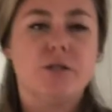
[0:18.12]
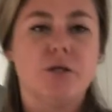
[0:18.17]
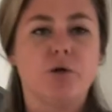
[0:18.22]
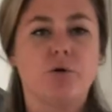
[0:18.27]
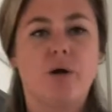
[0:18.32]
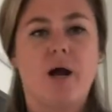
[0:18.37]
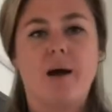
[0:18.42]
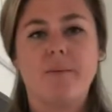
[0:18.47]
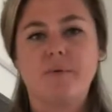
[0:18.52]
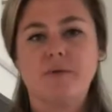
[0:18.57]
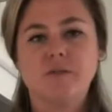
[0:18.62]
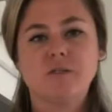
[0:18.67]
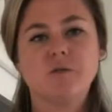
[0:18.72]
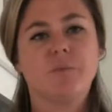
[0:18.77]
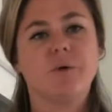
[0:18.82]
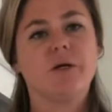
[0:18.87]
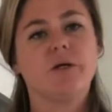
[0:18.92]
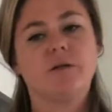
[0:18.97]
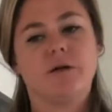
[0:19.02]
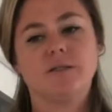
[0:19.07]
to grab and
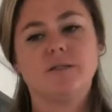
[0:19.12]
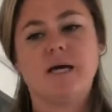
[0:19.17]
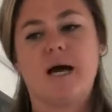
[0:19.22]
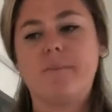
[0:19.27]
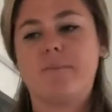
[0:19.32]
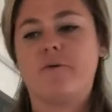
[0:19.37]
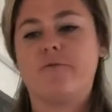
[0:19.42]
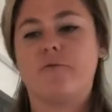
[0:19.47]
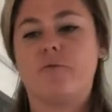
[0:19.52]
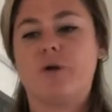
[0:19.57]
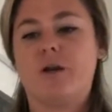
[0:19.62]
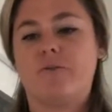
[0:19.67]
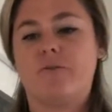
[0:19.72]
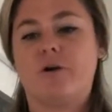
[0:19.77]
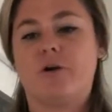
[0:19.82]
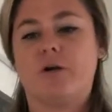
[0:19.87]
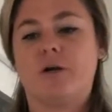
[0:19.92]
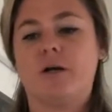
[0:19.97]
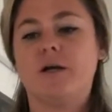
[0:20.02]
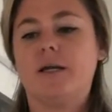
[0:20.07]
sprinkle on top of whatever
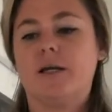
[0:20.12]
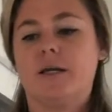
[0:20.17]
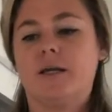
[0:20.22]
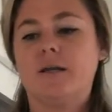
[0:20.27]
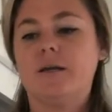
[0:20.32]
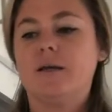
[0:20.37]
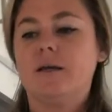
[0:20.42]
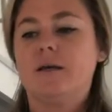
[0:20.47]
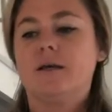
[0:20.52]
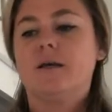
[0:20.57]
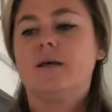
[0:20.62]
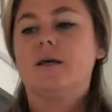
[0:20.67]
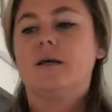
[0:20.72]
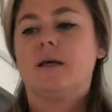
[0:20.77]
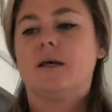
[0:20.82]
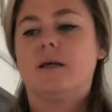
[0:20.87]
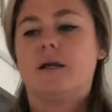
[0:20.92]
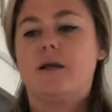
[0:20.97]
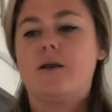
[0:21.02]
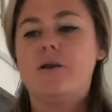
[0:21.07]
you're cooking.
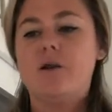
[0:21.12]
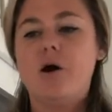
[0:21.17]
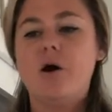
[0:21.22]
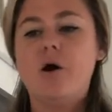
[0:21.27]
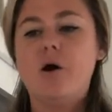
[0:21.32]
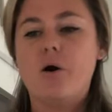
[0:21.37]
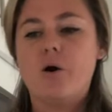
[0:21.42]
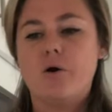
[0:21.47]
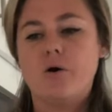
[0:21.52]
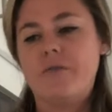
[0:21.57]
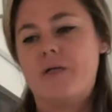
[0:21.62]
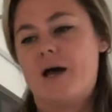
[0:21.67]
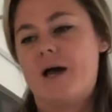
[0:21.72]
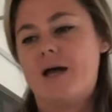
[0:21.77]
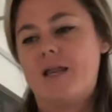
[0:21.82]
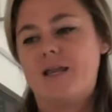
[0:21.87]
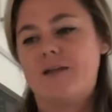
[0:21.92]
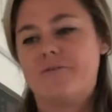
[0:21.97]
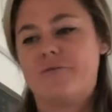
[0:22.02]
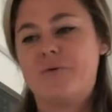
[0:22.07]
And I know
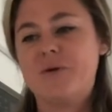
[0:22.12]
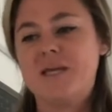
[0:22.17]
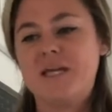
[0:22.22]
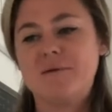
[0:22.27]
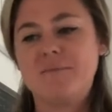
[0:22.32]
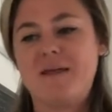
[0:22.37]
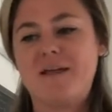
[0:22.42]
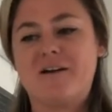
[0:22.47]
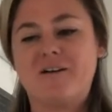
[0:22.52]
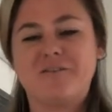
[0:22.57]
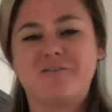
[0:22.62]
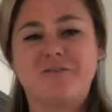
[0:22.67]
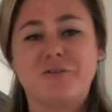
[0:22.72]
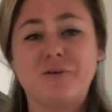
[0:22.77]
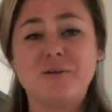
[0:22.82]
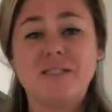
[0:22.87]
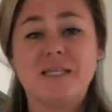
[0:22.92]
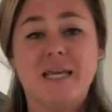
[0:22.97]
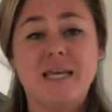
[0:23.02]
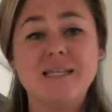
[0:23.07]
that if we can make our
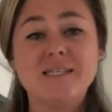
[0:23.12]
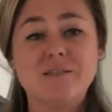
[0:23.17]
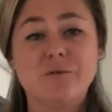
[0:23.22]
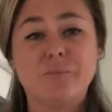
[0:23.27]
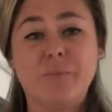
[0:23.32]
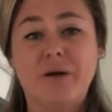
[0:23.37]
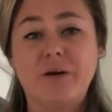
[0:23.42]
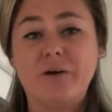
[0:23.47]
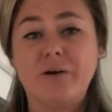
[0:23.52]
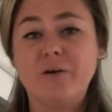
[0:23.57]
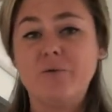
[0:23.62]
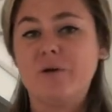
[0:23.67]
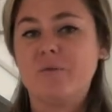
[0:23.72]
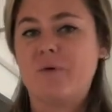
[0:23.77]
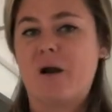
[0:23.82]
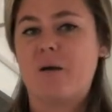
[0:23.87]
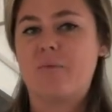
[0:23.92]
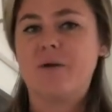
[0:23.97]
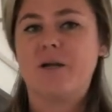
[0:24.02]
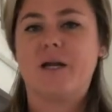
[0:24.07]
food taste better, we're
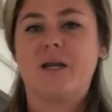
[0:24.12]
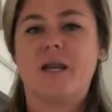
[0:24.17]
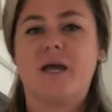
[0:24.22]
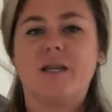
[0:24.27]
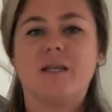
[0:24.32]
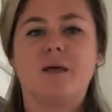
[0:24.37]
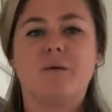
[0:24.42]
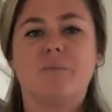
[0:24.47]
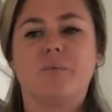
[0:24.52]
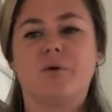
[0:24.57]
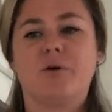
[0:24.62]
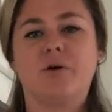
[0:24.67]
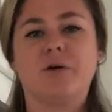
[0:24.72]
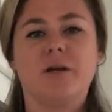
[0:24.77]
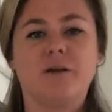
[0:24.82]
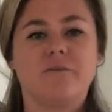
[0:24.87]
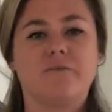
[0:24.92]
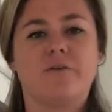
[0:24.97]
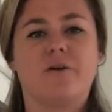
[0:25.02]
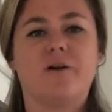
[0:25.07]
probably going to end up
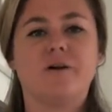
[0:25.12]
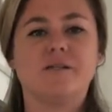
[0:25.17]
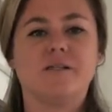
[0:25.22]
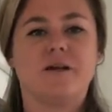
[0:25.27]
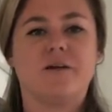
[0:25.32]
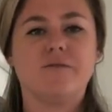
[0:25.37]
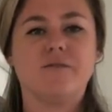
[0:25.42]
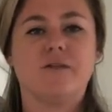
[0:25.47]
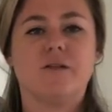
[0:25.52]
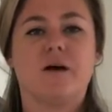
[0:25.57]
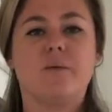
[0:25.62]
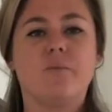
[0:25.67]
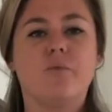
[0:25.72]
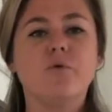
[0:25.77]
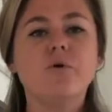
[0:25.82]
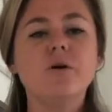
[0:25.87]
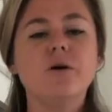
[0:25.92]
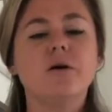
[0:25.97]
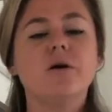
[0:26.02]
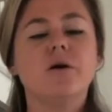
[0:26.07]
cooking for ourselves a lot
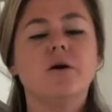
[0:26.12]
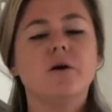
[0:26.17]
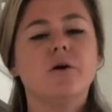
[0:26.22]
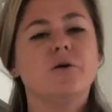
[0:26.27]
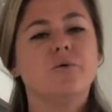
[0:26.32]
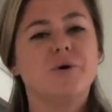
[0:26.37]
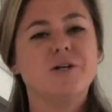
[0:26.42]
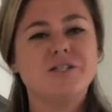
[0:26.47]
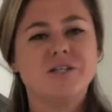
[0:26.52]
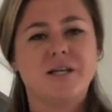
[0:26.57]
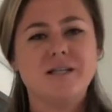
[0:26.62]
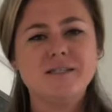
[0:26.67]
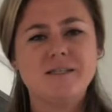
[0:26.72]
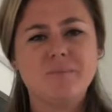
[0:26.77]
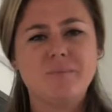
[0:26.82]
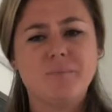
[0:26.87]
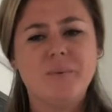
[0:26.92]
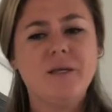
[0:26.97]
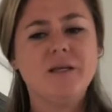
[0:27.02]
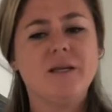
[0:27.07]
more, which ends
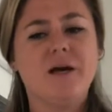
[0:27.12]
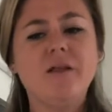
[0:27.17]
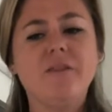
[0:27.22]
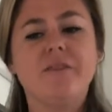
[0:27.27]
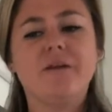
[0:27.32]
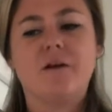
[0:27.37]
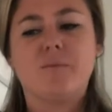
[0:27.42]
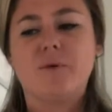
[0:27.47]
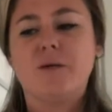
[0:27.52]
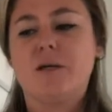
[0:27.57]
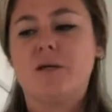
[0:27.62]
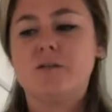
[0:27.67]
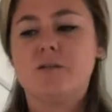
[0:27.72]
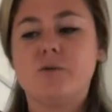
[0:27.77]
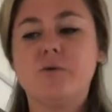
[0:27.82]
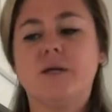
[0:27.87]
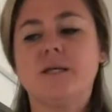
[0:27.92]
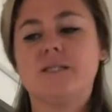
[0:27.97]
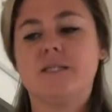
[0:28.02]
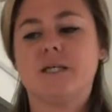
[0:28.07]
up being healthier because
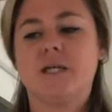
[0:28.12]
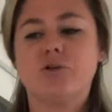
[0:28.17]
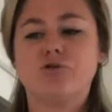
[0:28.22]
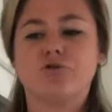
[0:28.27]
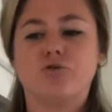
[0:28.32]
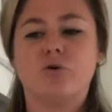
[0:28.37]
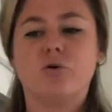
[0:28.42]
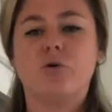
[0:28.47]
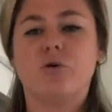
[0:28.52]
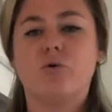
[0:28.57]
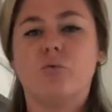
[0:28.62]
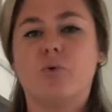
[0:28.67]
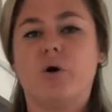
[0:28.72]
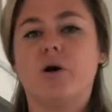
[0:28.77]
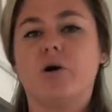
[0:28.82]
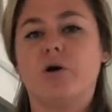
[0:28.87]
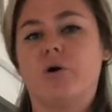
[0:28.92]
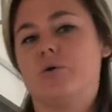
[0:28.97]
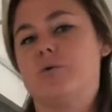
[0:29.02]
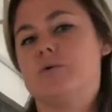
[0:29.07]
you get to control
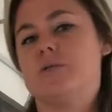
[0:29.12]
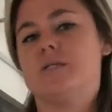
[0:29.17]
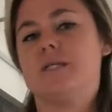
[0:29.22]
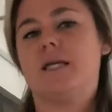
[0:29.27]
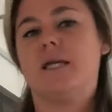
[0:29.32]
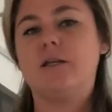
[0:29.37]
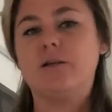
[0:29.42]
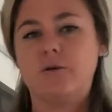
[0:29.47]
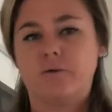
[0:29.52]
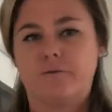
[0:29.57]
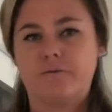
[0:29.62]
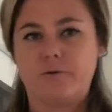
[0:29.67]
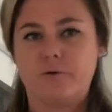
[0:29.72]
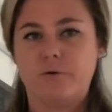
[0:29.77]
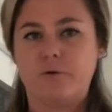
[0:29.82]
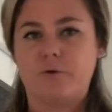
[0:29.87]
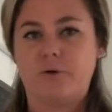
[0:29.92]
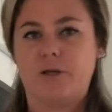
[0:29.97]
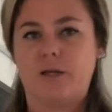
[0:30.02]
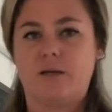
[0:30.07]
what goes in your
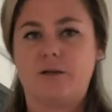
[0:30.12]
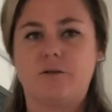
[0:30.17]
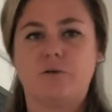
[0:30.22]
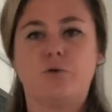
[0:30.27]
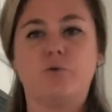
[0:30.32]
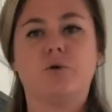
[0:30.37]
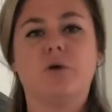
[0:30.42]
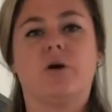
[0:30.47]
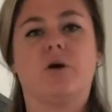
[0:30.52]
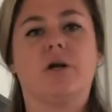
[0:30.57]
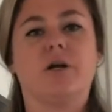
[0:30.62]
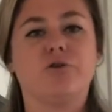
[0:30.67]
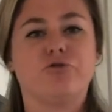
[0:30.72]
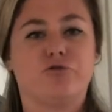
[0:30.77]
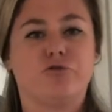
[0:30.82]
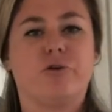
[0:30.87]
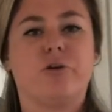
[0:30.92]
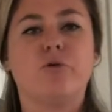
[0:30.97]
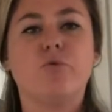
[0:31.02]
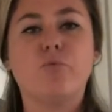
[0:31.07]
food and you are
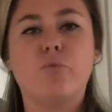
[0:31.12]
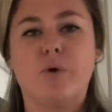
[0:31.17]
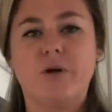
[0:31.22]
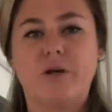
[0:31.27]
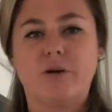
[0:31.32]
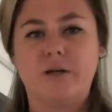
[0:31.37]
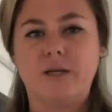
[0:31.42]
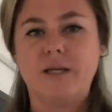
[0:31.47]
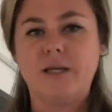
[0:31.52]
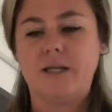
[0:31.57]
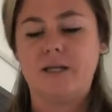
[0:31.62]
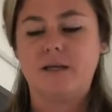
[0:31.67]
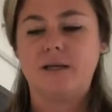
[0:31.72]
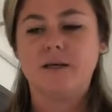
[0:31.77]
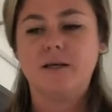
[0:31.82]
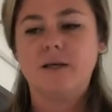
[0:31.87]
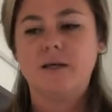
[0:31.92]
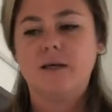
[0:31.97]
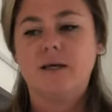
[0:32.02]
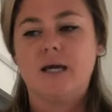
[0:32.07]
controlling what you're eating.
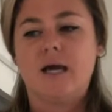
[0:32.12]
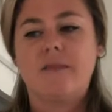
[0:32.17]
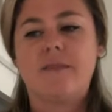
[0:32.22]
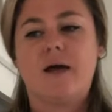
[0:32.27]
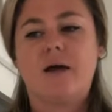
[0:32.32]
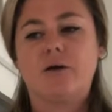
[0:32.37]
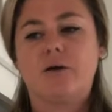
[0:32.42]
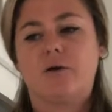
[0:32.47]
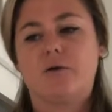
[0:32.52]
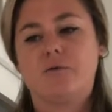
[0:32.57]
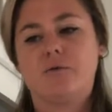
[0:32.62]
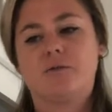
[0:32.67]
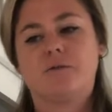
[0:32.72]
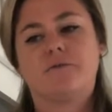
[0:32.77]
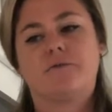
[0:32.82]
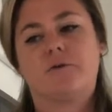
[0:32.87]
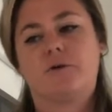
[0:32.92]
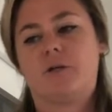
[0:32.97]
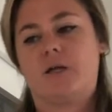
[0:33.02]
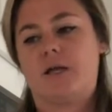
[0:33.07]
And that goes
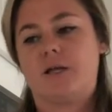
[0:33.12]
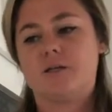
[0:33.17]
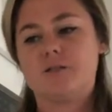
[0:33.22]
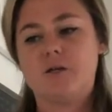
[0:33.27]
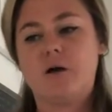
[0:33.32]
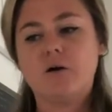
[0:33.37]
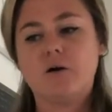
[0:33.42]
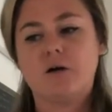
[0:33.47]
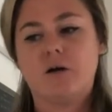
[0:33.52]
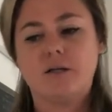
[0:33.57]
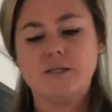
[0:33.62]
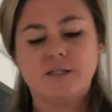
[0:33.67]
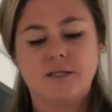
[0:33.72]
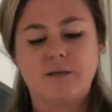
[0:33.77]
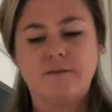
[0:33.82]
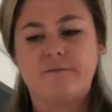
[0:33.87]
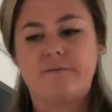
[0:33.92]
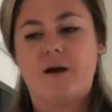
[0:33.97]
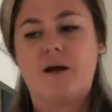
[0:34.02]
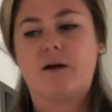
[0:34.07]
for like salt
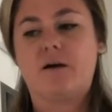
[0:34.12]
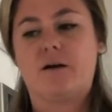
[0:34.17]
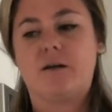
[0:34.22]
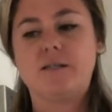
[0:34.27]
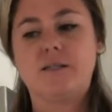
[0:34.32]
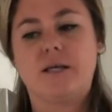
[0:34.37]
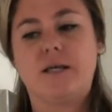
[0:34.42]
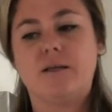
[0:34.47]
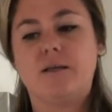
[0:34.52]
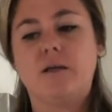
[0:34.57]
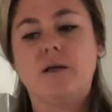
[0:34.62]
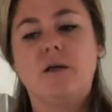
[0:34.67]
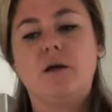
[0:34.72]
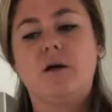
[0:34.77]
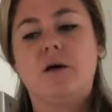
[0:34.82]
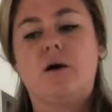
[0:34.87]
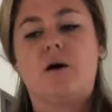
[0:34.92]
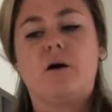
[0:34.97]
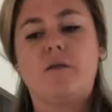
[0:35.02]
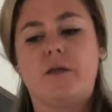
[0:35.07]
content, fat content,
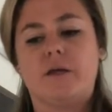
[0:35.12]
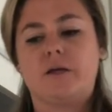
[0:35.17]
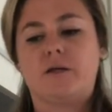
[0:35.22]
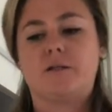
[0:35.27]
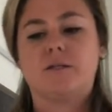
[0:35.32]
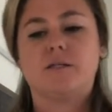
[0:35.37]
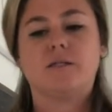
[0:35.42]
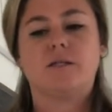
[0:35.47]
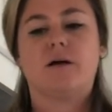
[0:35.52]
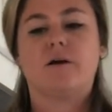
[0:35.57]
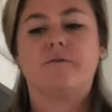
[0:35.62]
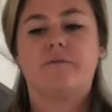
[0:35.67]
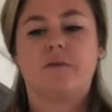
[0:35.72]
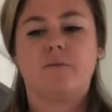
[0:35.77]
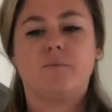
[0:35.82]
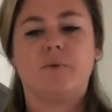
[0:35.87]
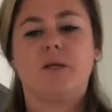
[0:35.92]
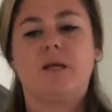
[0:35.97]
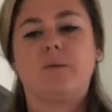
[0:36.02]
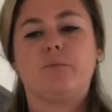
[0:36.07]
all that good stuff.
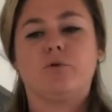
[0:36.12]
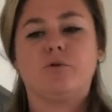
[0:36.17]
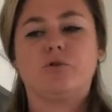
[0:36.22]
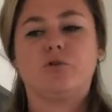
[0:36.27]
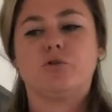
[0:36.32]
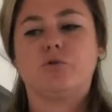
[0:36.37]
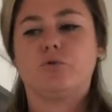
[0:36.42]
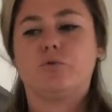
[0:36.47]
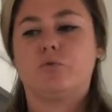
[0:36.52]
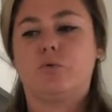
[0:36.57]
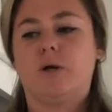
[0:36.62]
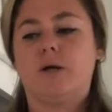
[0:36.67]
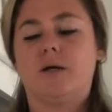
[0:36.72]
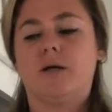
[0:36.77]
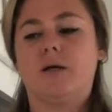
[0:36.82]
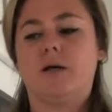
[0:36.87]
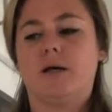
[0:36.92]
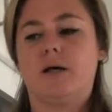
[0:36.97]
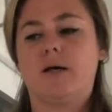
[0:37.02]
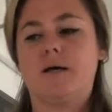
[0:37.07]
And being able to
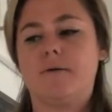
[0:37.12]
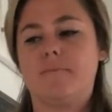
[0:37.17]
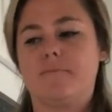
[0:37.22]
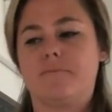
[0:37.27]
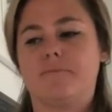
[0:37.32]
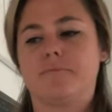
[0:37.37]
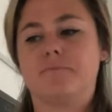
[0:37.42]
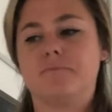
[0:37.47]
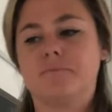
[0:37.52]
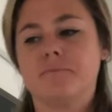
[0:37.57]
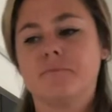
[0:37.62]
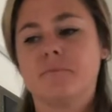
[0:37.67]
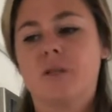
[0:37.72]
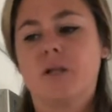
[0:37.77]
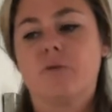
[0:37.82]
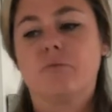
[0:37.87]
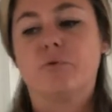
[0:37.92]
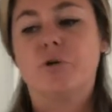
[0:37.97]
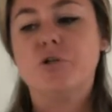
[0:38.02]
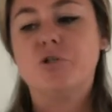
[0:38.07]

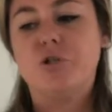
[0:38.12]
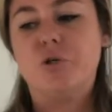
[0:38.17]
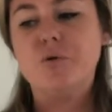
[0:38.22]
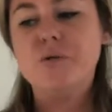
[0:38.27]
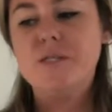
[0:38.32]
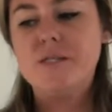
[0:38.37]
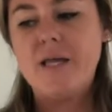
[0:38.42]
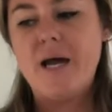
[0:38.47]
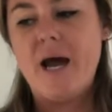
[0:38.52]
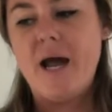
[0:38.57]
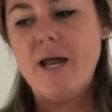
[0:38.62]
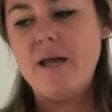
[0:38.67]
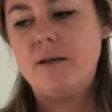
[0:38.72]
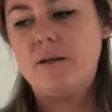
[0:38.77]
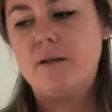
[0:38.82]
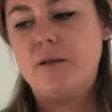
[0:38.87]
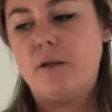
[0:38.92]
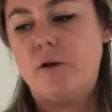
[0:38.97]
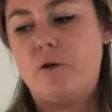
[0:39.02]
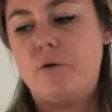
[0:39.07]
reduce that,
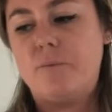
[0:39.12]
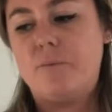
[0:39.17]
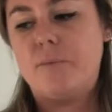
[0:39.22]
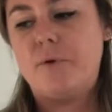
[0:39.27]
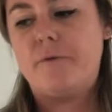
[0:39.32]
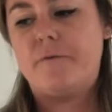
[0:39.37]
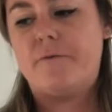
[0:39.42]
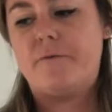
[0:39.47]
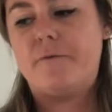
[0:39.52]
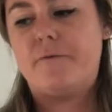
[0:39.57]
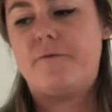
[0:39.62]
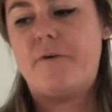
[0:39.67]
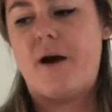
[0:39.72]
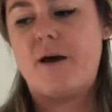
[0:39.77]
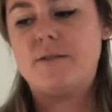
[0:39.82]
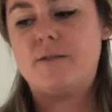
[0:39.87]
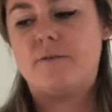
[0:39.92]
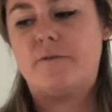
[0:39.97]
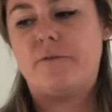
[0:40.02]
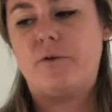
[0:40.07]
if
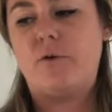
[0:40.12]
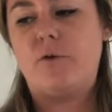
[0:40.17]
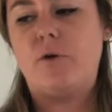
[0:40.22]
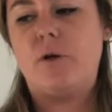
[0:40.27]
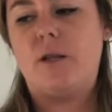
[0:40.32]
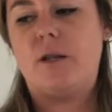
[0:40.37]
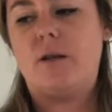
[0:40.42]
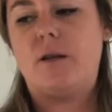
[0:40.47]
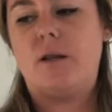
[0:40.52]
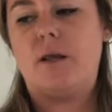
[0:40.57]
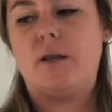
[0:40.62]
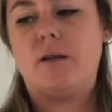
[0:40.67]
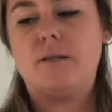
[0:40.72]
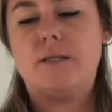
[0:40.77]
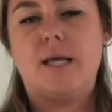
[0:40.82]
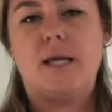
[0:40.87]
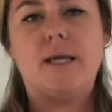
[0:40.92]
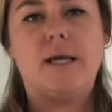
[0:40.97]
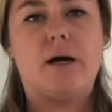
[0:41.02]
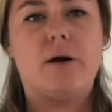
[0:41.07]
fast food and
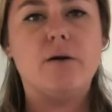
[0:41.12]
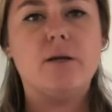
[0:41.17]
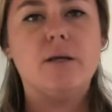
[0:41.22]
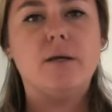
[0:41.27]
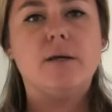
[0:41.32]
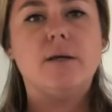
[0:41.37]
takeout